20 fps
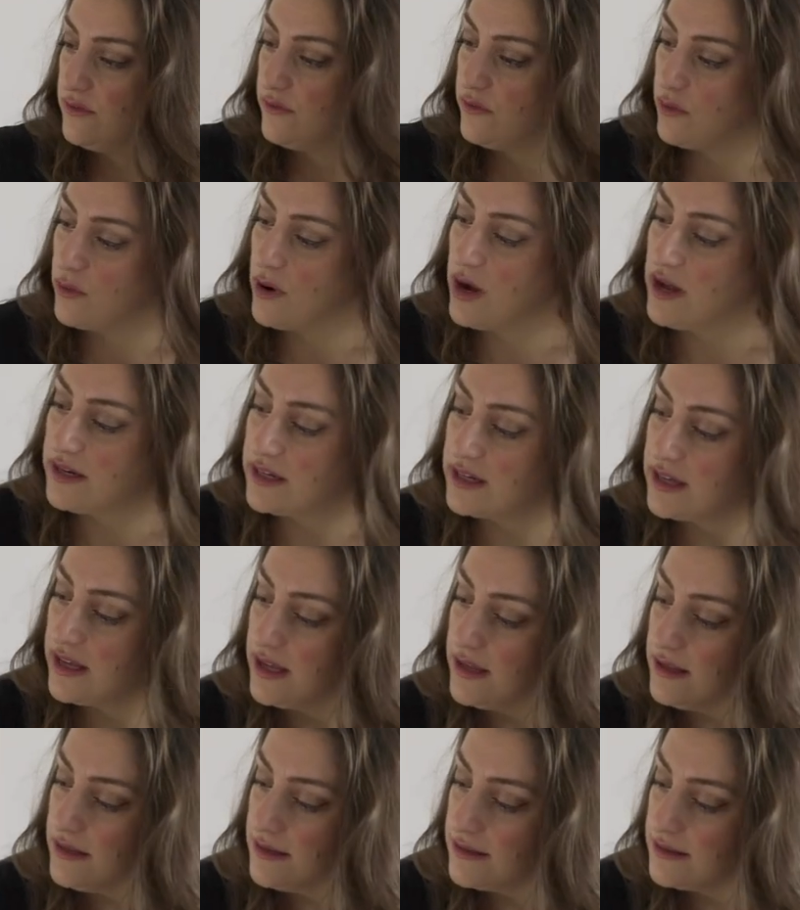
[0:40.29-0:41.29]

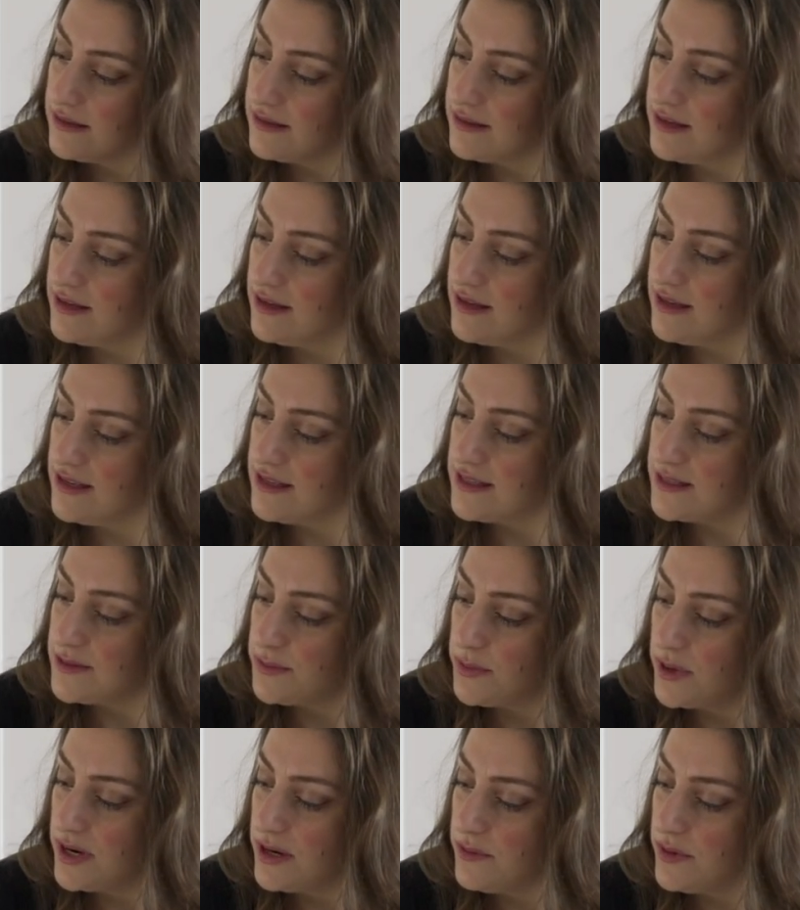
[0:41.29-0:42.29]
veronica,
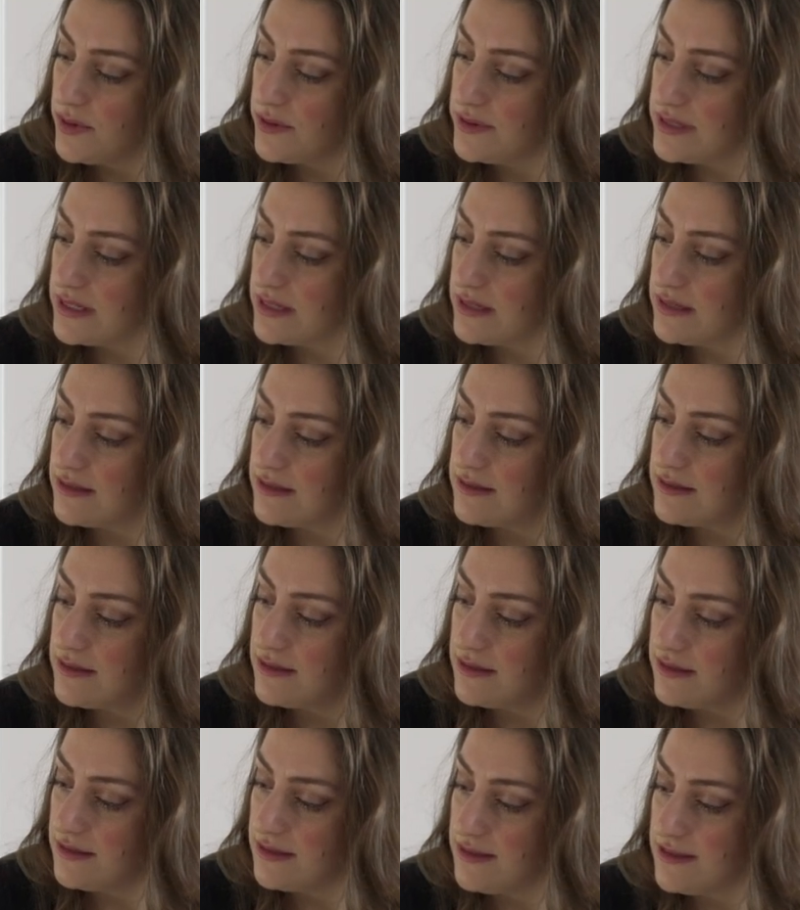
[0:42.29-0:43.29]
spray
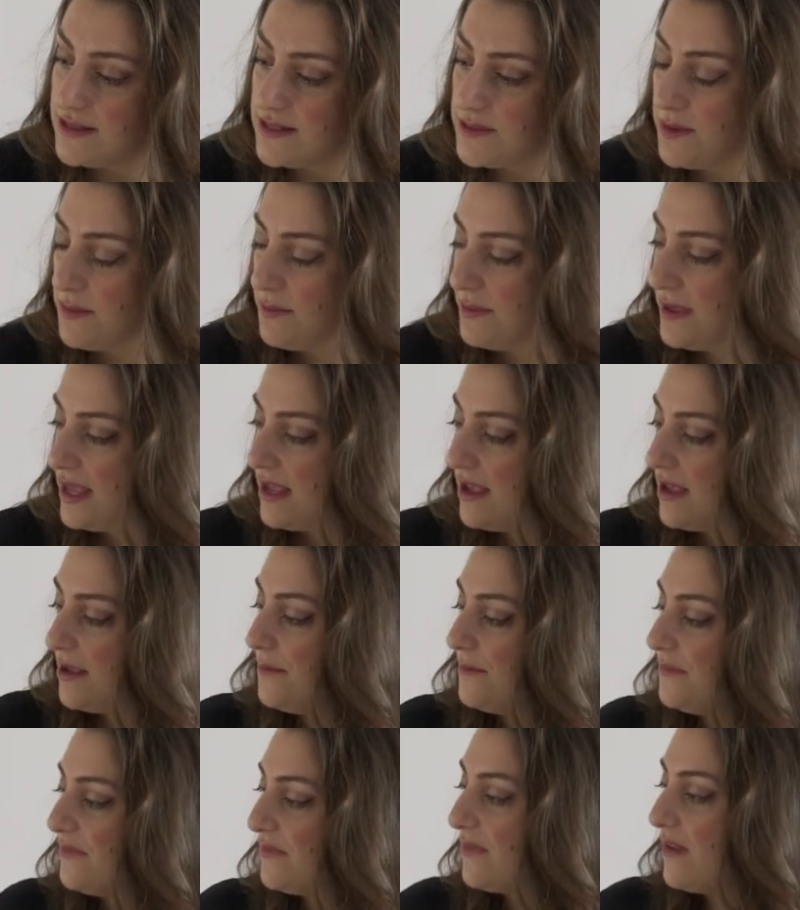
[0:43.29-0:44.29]
roses, sweet
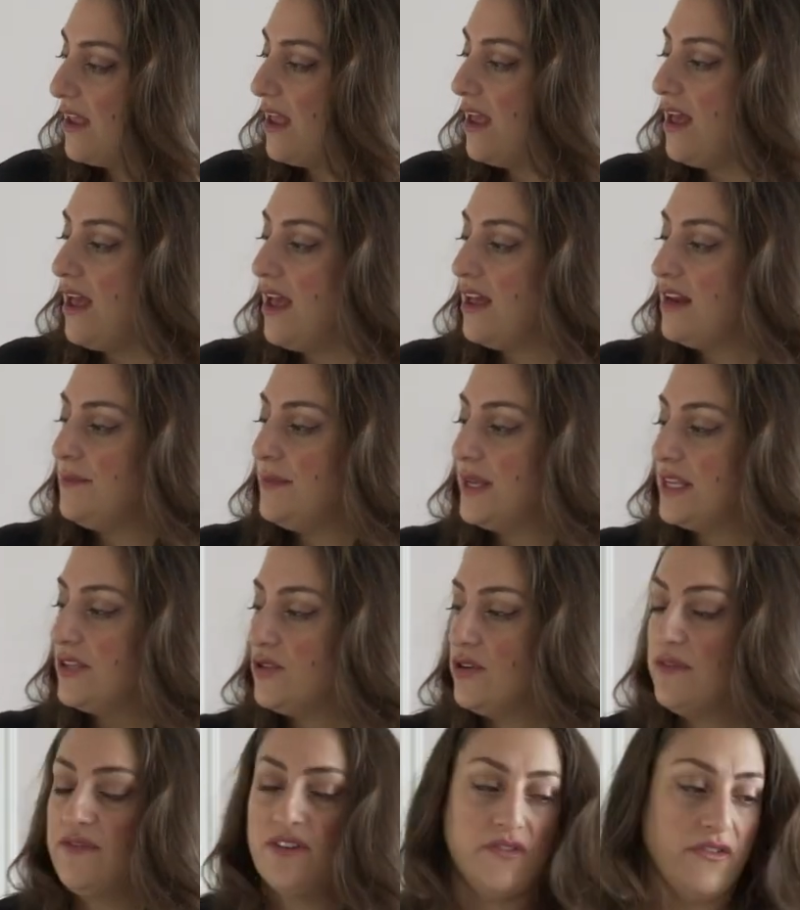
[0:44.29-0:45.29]
pea, and a
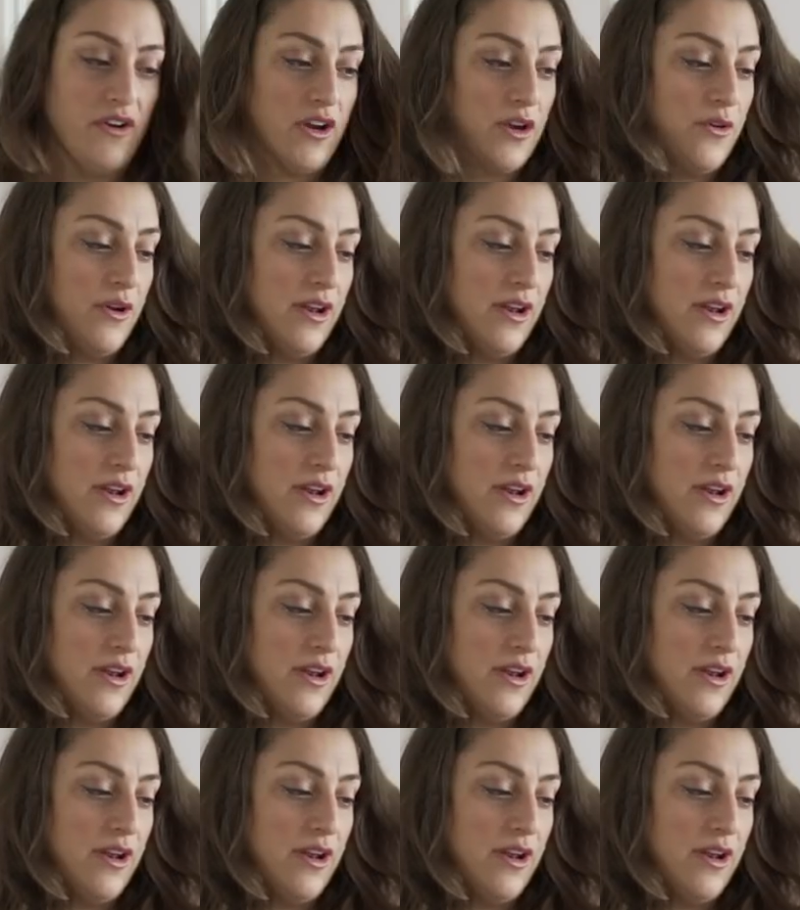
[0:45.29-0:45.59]
mixture of different